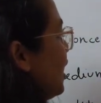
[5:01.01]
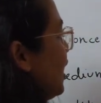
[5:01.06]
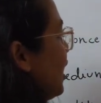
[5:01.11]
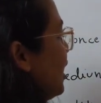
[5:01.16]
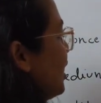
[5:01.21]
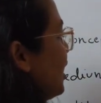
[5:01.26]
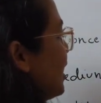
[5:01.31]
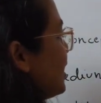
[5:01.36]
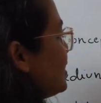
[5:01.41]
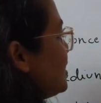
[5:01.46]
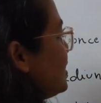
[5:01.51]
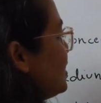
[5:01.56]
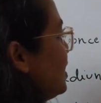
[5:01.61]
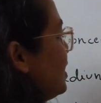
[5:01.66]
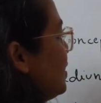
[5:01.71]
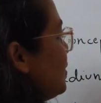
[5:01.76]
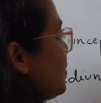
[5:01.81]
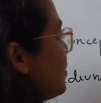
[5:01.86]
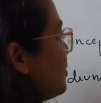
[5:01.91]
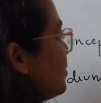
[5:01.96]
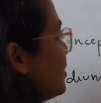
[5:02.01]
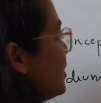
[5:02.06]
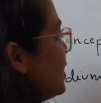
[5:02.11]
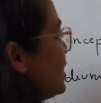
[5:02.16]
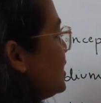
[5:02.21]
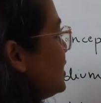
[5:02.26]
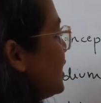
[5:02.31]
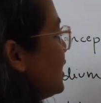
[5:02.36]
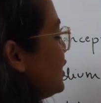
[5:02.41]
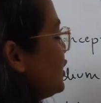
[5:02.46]
An acid
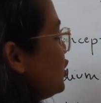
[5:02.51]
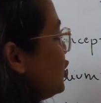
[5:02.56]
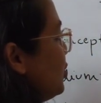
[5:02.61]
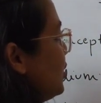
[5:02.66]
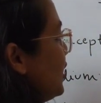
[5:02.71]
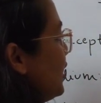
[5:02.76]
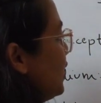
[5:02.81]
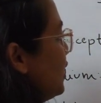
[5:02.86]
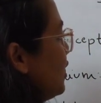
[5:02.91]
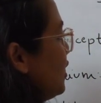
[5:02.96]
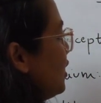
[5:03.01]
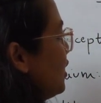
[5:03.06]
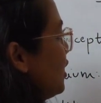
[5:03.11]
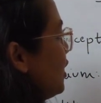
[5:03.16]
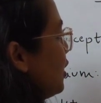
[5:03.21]
is said to be